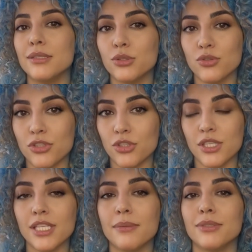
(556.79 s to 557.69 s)
use
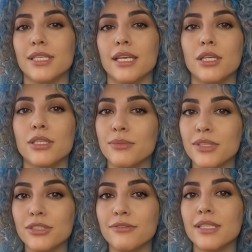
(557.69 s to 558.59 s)
creams that are
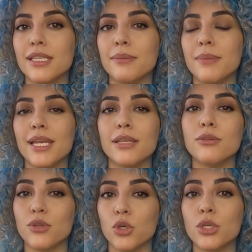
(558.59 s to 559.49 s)
specifically made
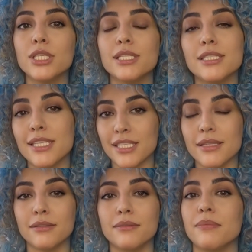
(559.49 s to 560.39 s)
for oily skin.